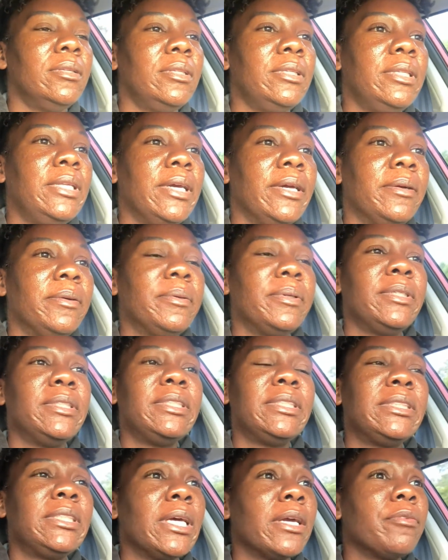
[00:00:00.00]
there were
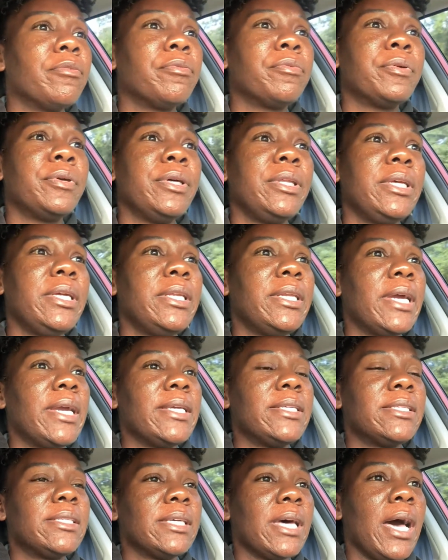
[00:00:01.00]
just like really
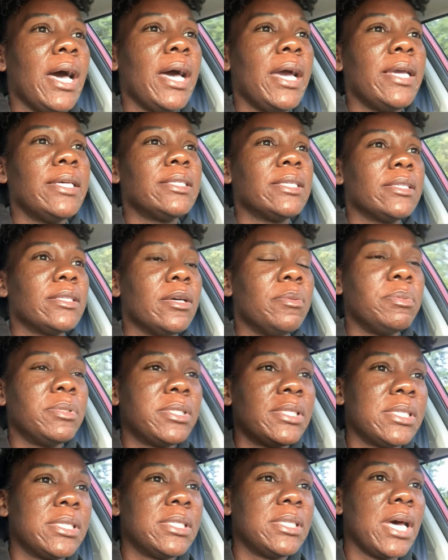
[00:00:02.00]
nice size. It's
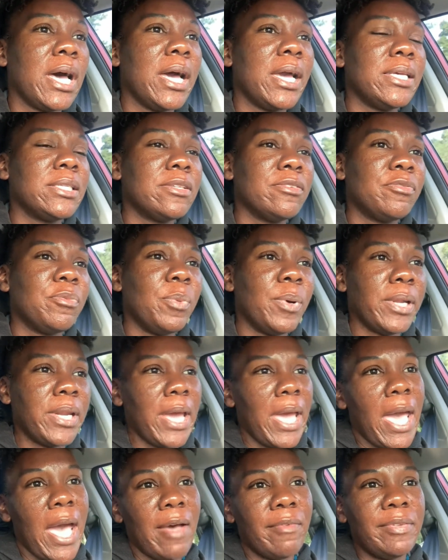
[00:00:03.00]
almost the size of what
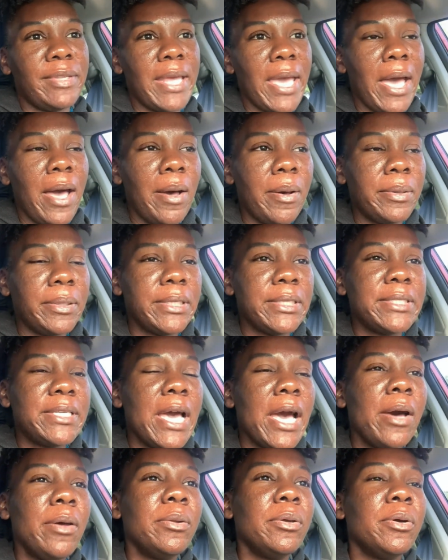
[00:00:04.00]
I have now in the
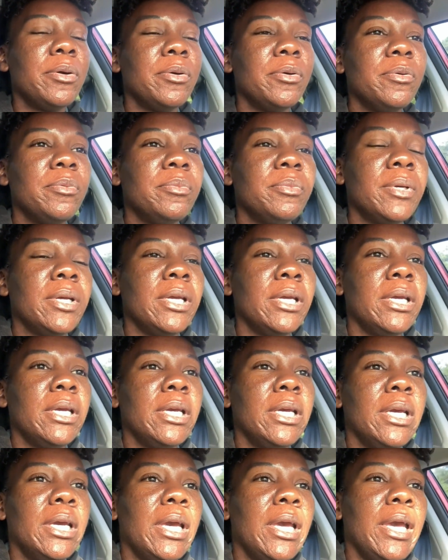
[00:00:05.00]
townhome.
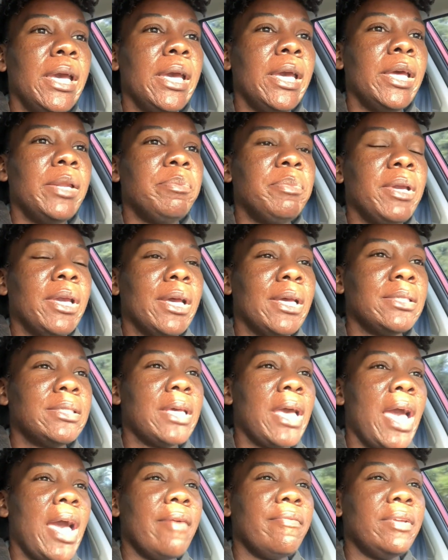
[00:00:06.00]
And because
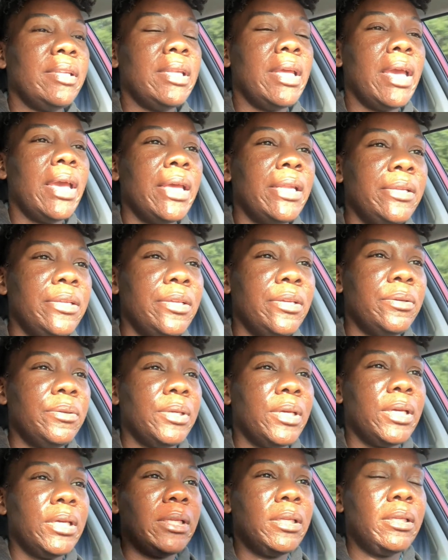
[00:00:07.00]
I have an end
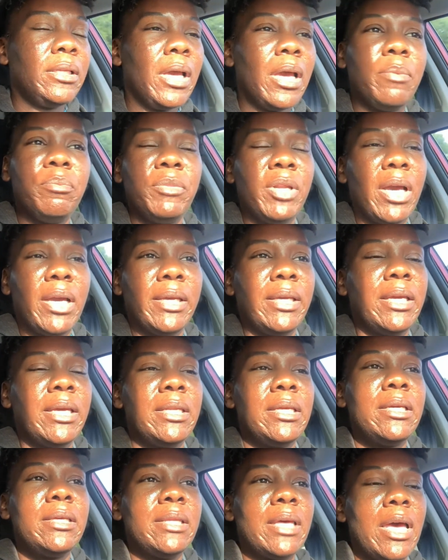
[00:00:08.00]
unit, I'm not
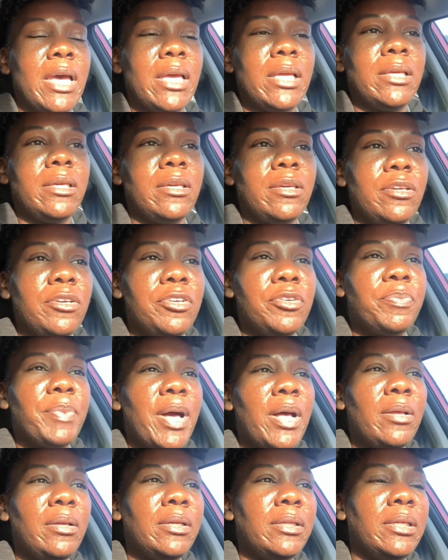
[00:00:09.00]
getting that huge
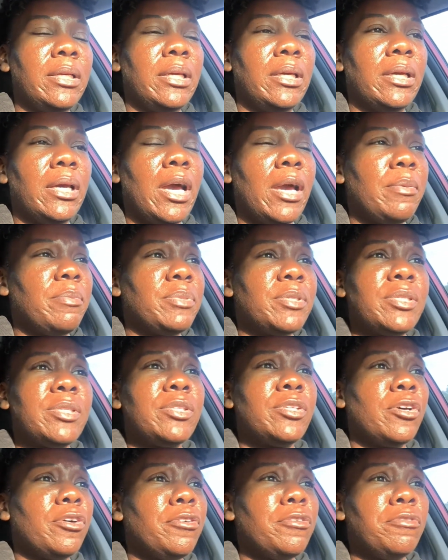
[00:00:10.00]
balcony. I'm
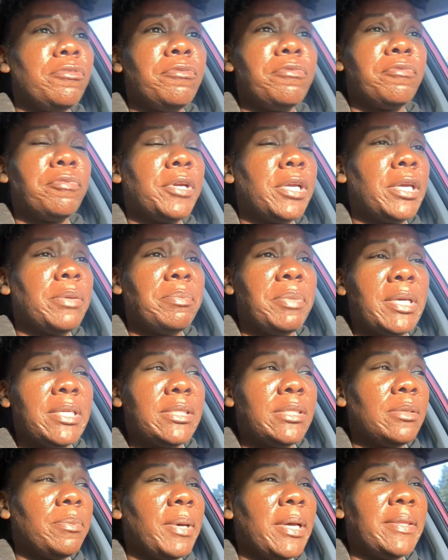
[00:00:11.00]
so freaking
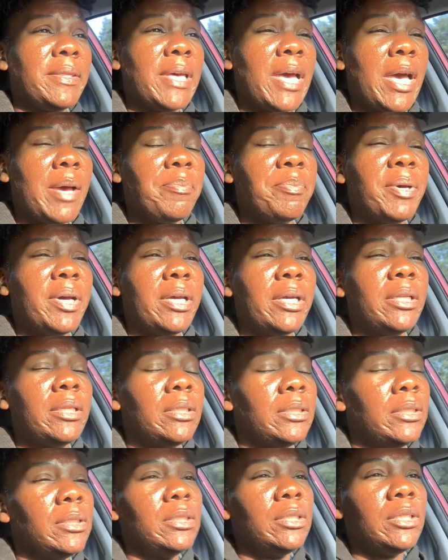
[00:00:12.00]
pissed about that. But,
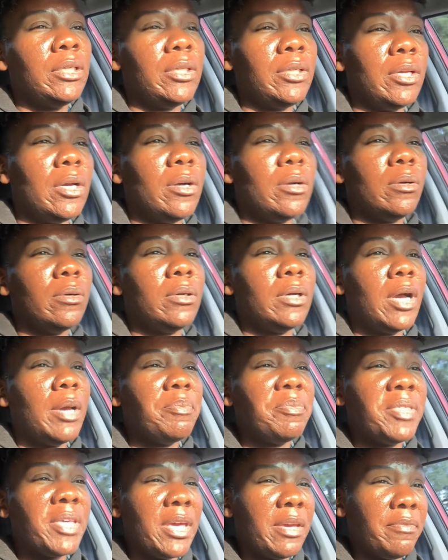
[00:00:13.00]
you know,
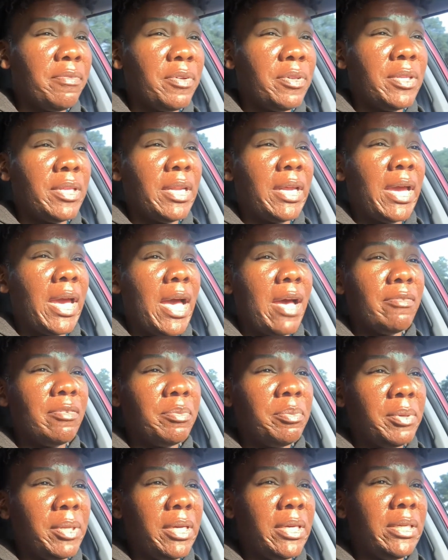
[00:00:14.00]
I'm thankful that I have a
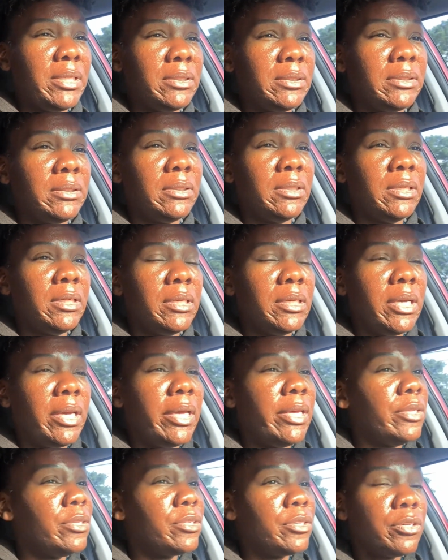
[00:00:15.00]
place.
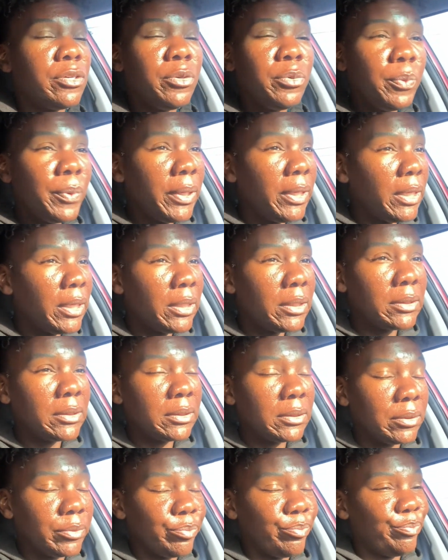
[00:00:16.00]
In two
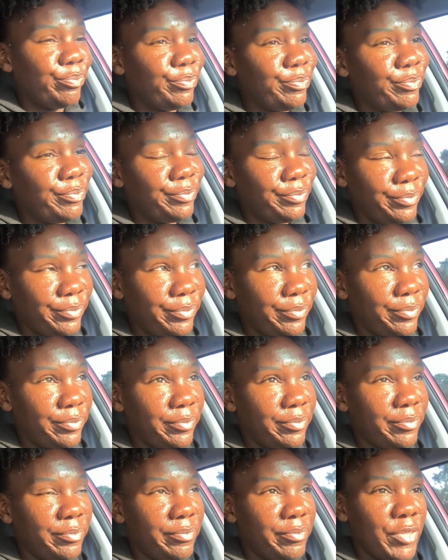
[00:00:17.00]
weeks,
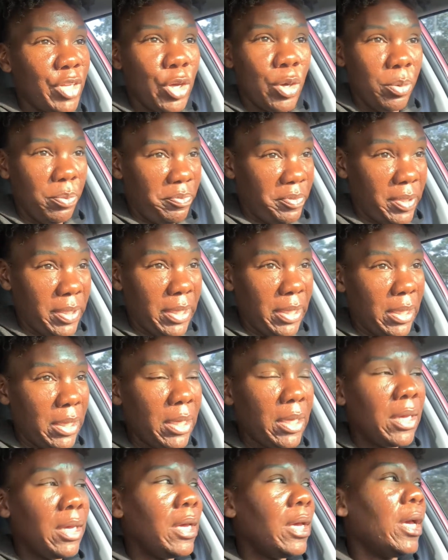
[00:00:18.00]
hopefully,
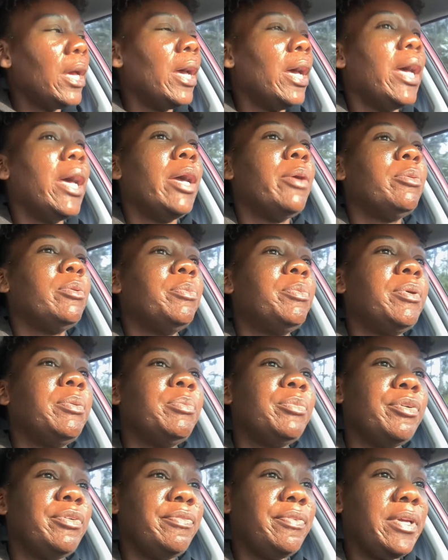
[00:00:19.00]
I will be
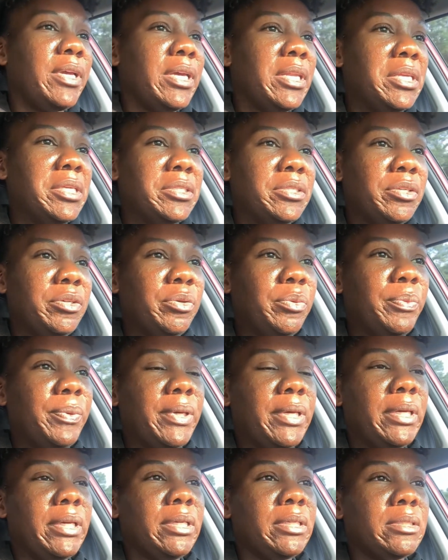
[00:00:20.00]
moving in in two
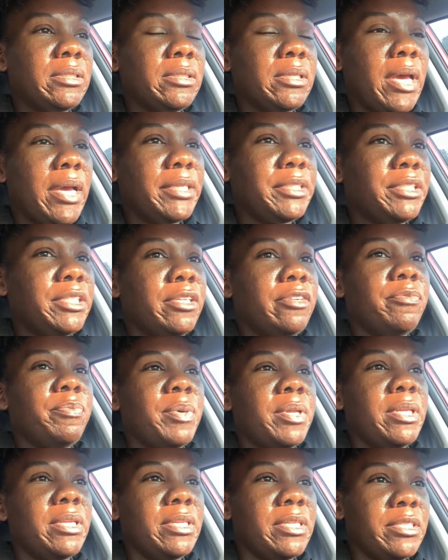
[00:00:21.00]
weeks. I should have
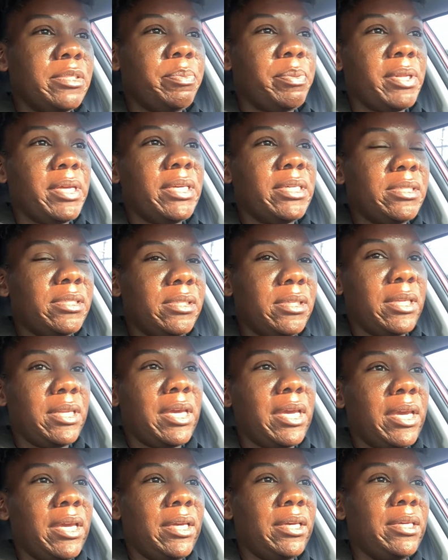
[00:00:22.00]
been in this place
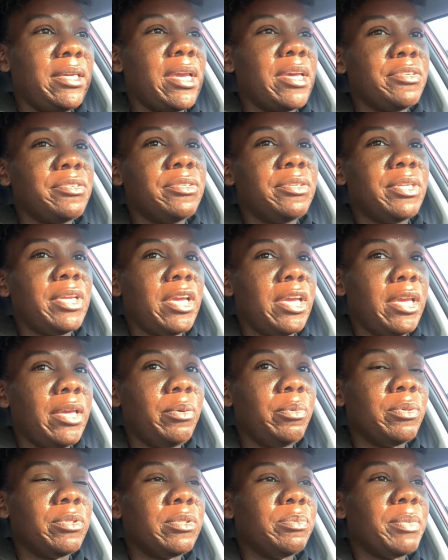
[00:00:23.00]
today. Yesterday
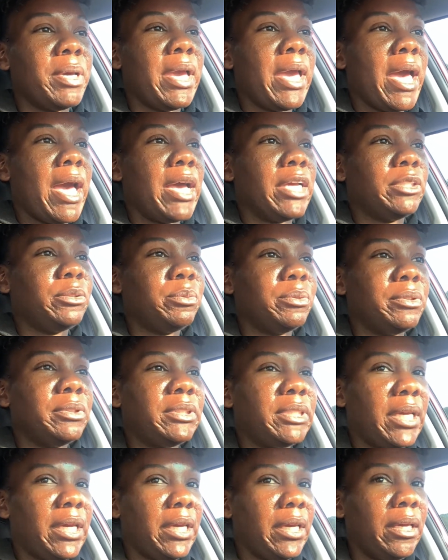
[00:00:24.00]
was my actual
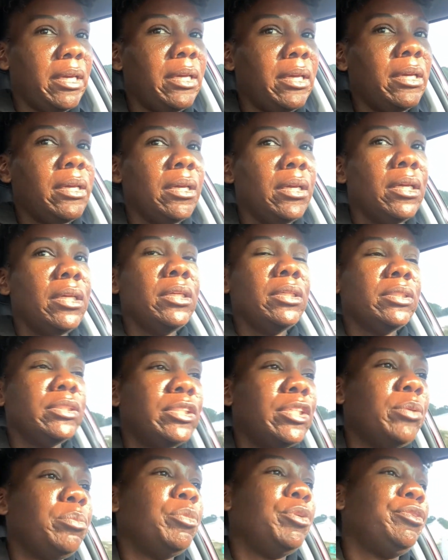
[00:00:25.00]
day
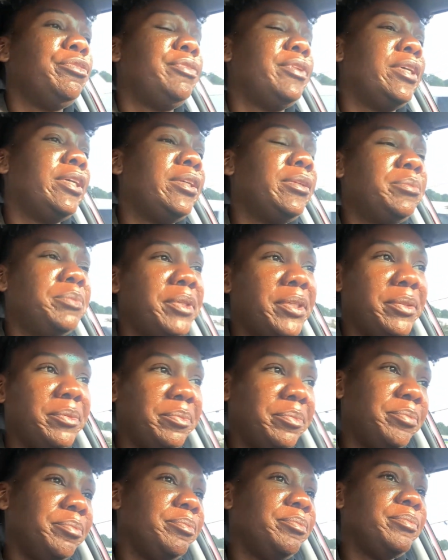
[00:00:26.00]
to move in, but
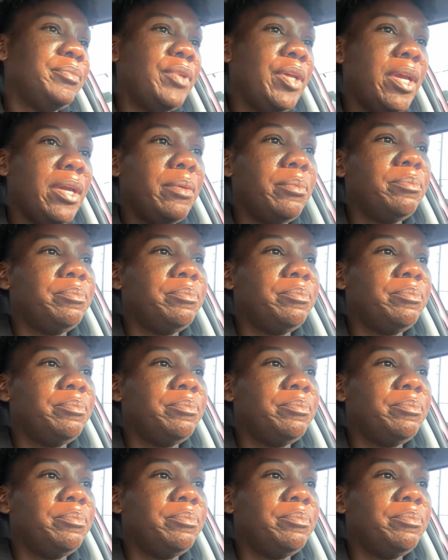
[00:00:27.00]
yeah,